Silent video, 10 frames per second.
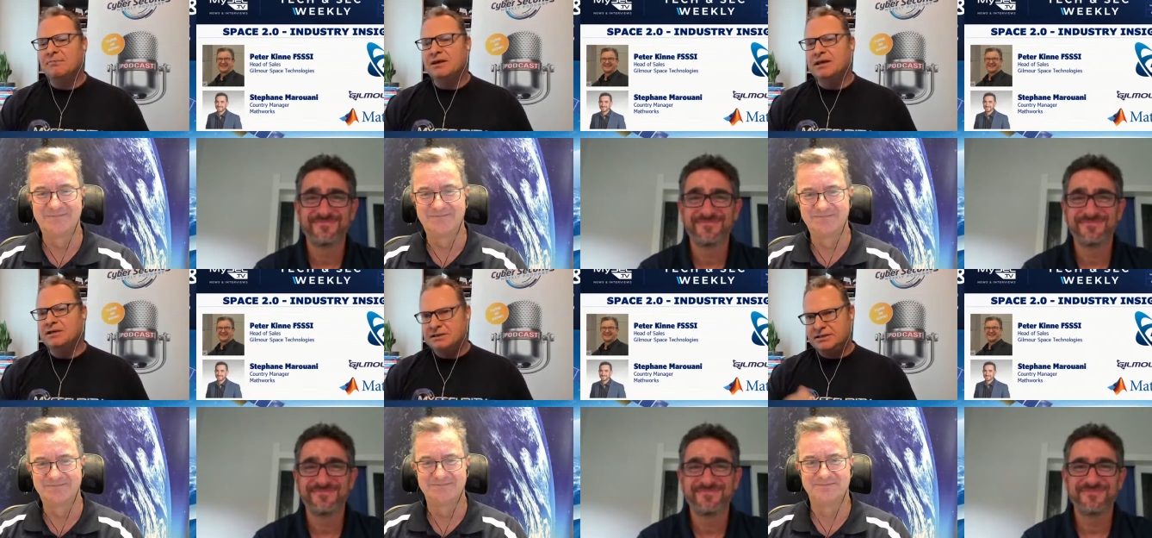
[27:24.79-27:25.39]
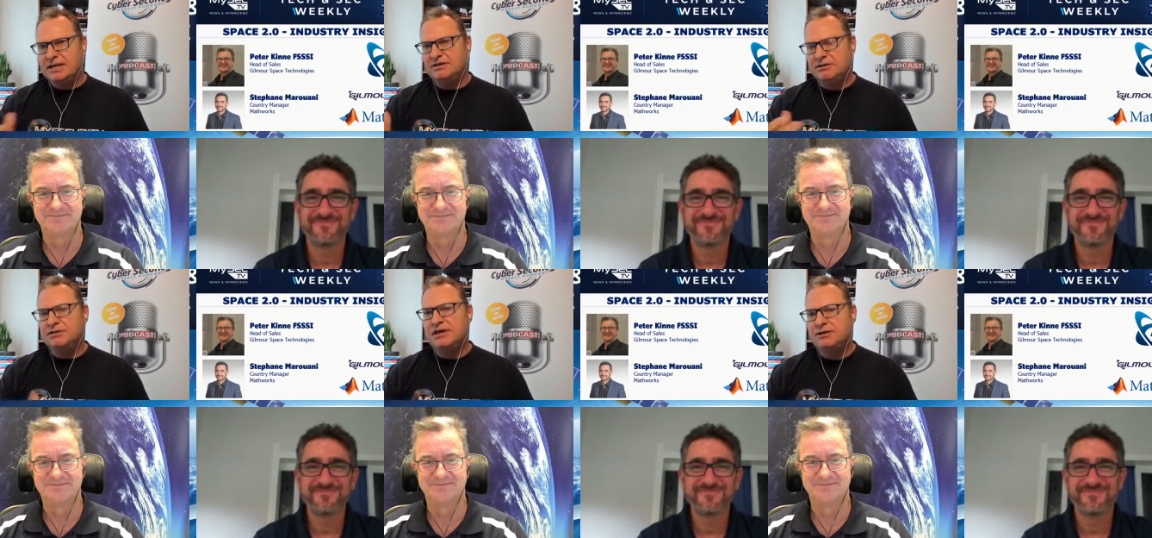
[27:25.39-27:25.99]
Speaker 1: but it, does that
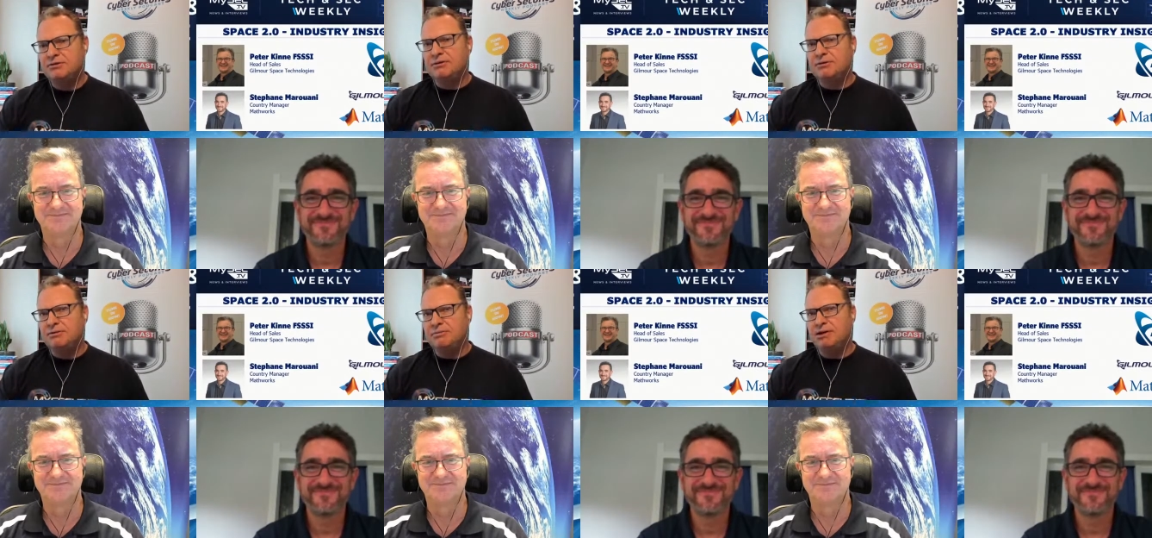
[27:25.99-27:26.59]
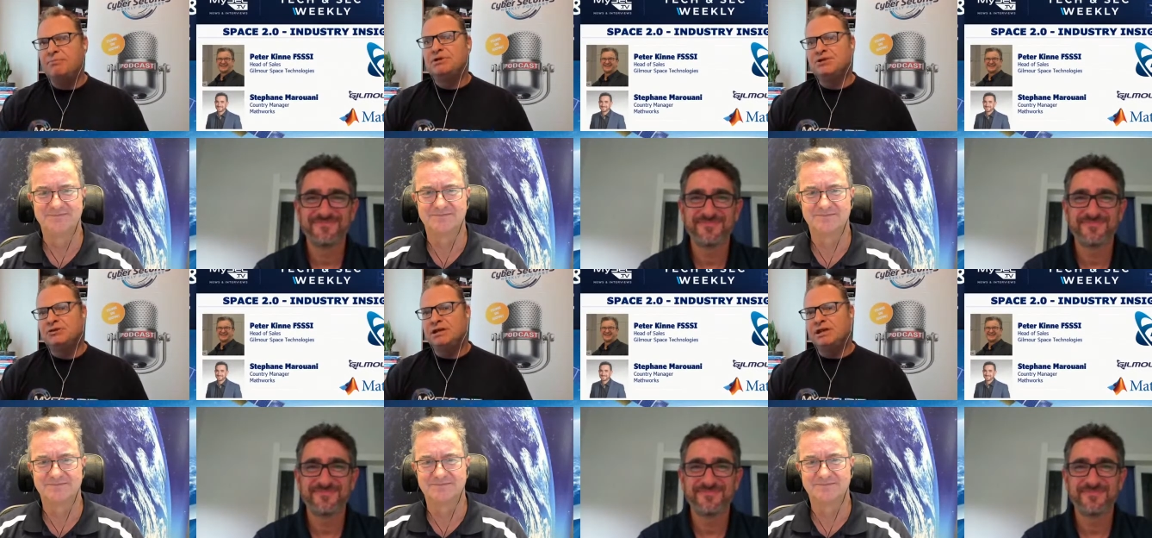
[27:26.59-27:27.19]
is that the, the
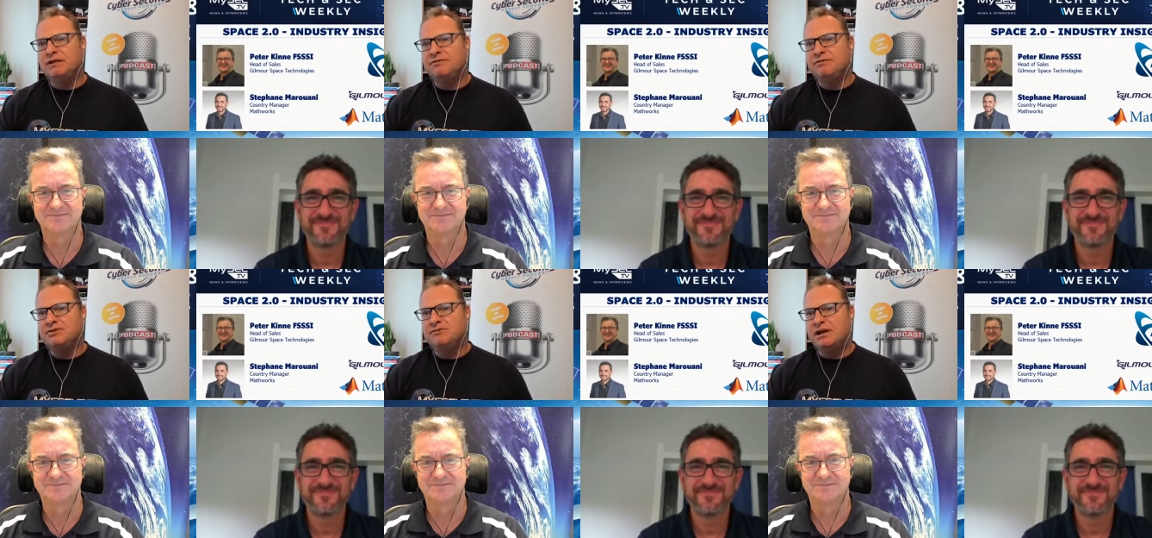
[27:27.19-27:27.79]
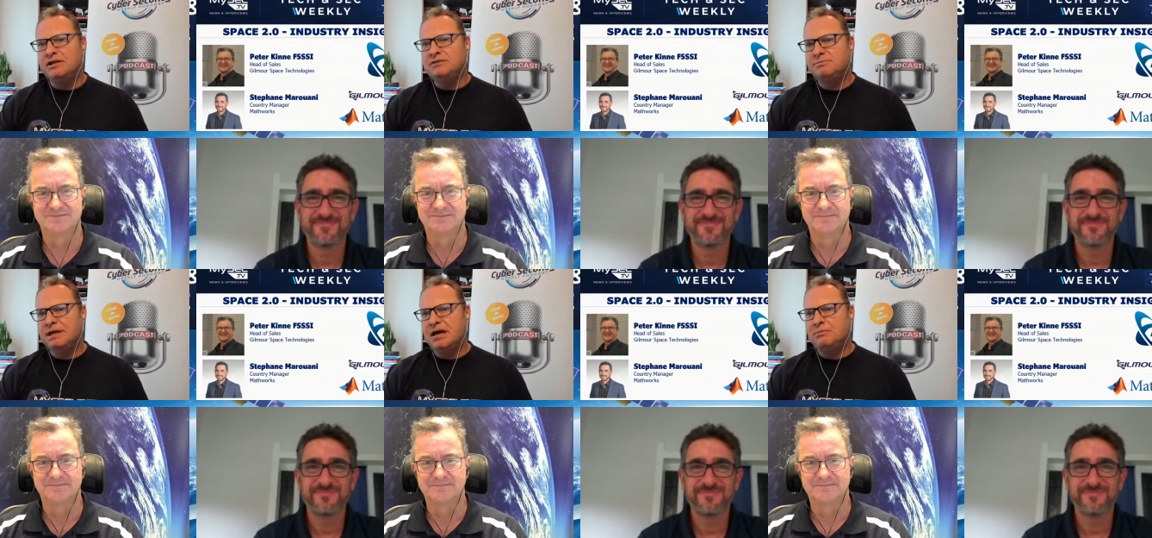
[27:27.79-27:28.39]
opportunity here for Australia to
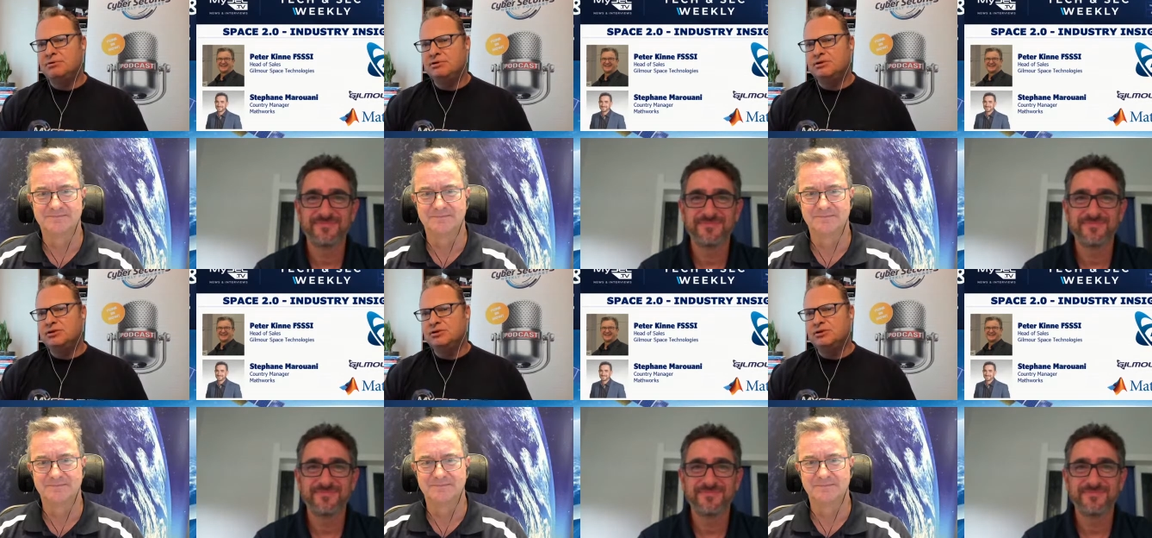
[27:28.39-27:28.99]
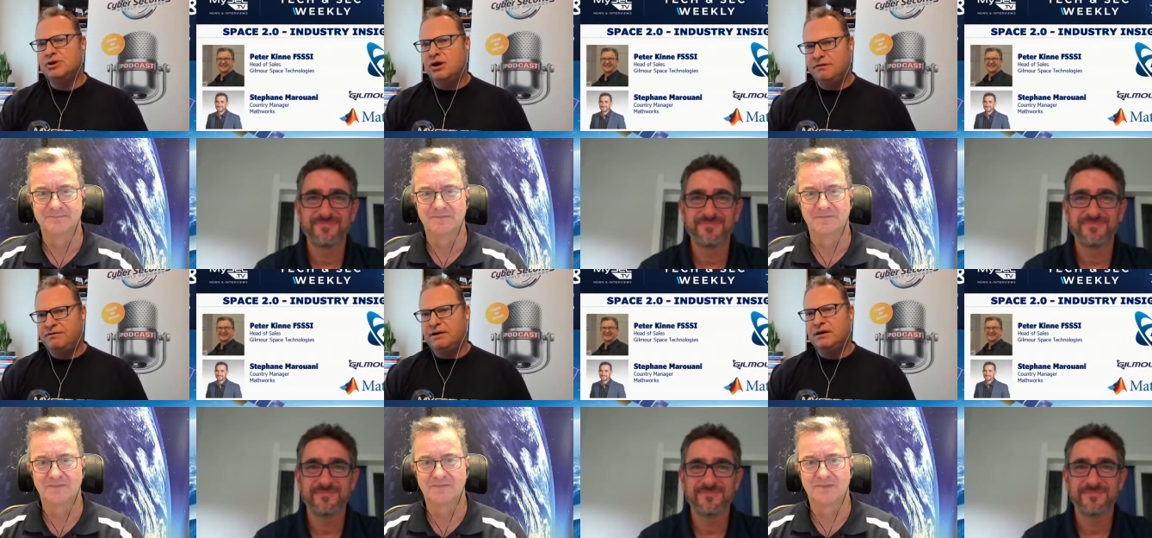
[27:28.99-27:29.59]
be able to
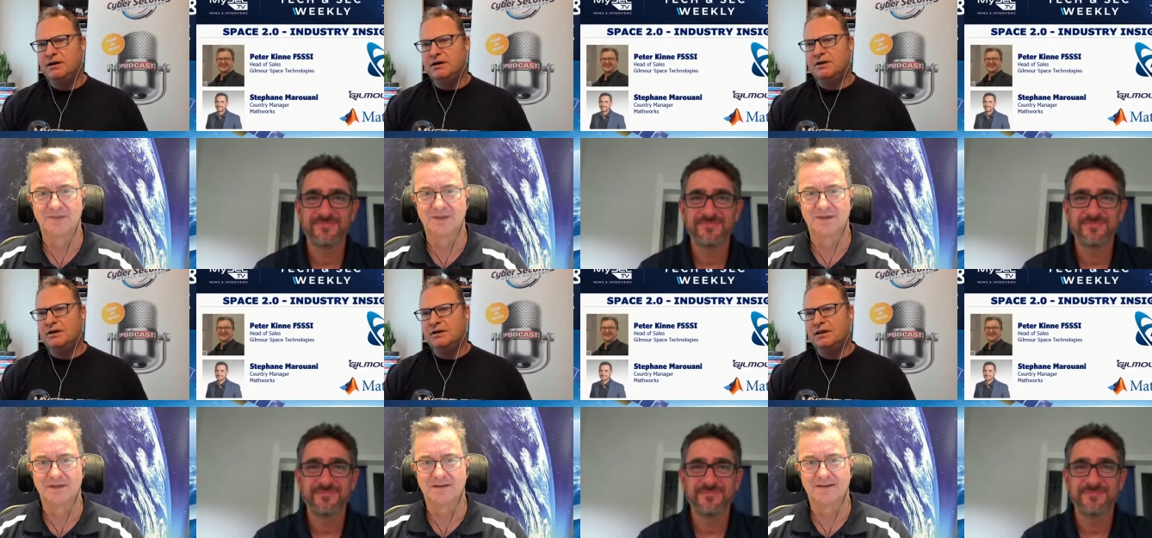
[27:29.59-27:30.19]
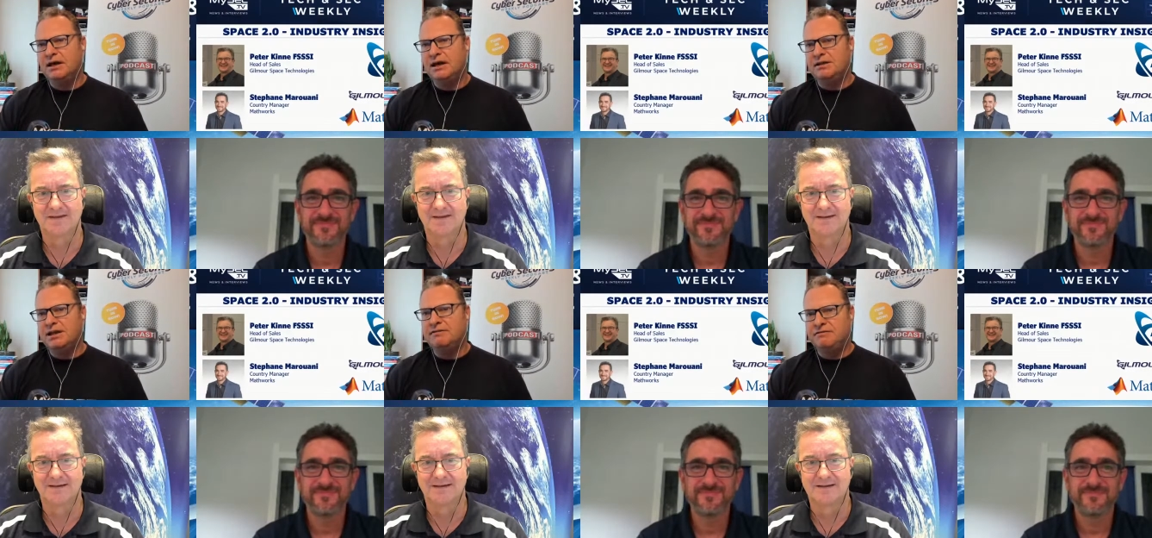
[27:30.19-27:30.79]
offer
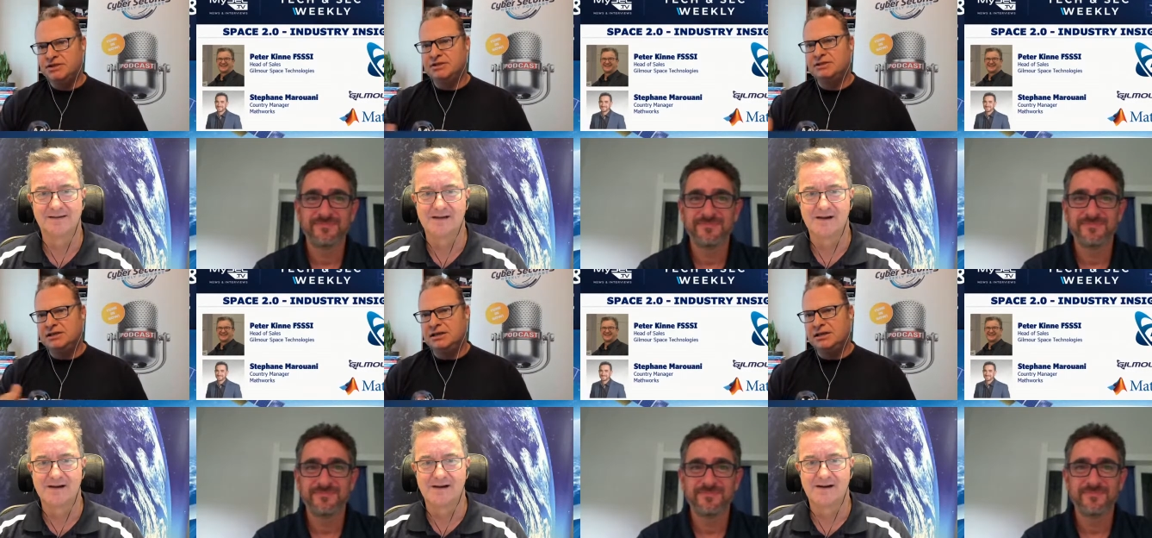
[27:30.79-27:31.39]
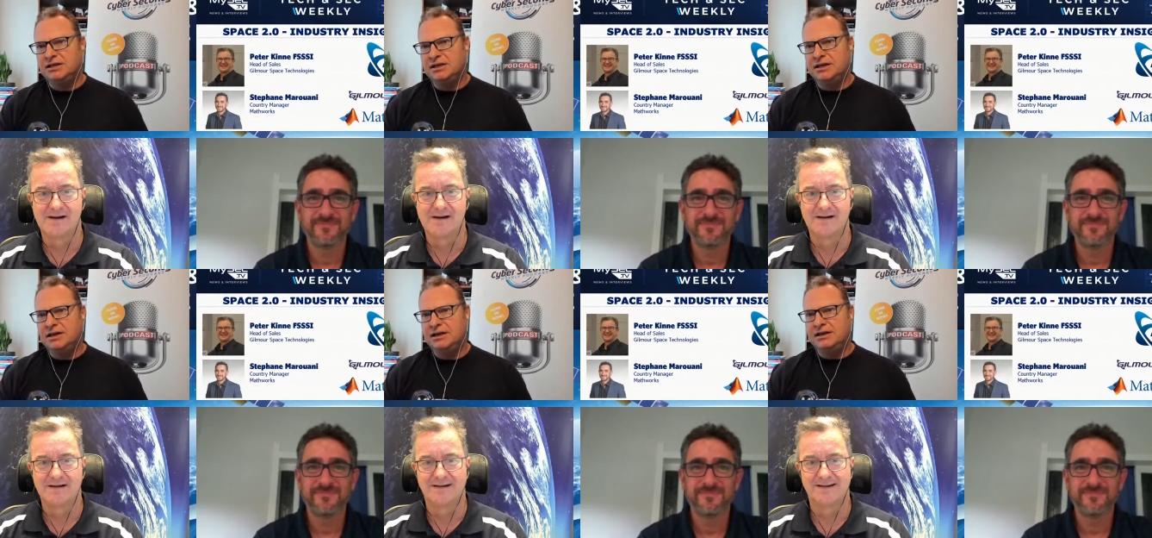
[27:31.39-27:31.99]
uh, that efficiency
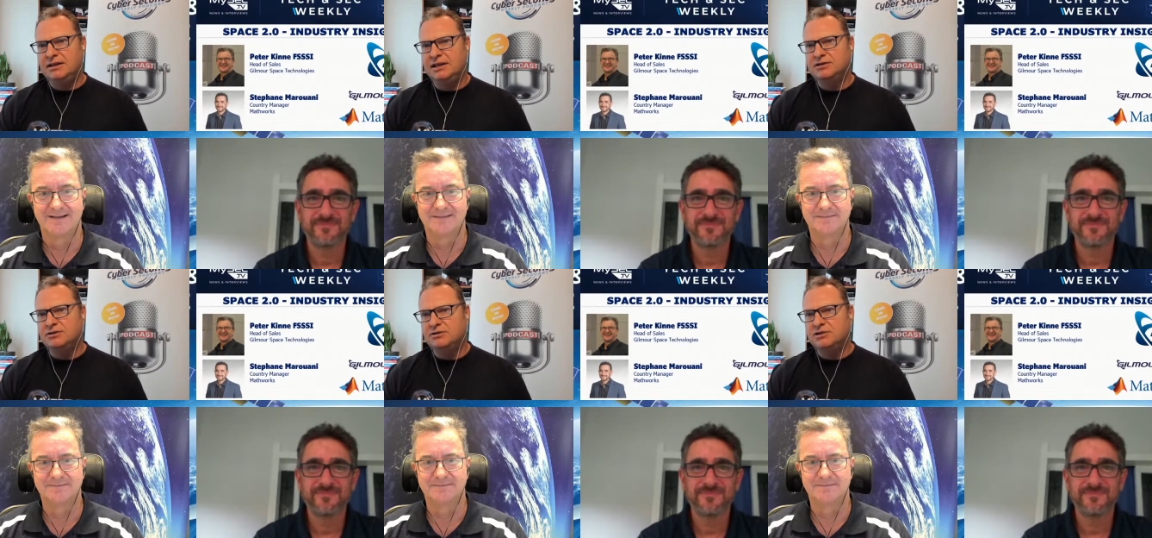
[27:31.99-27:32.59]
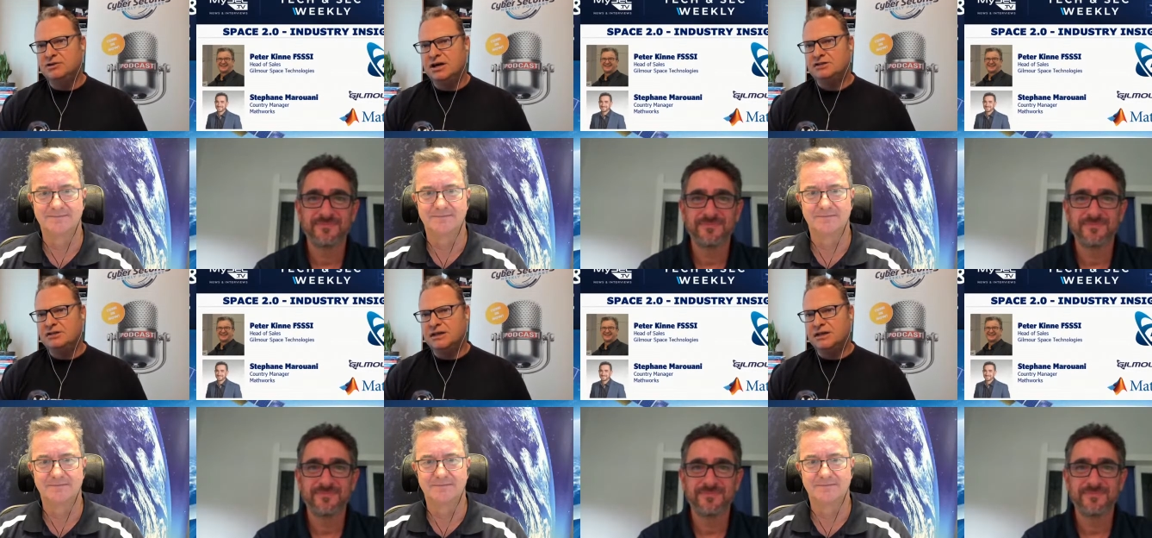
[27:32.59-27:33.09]
uh, in these launch sites and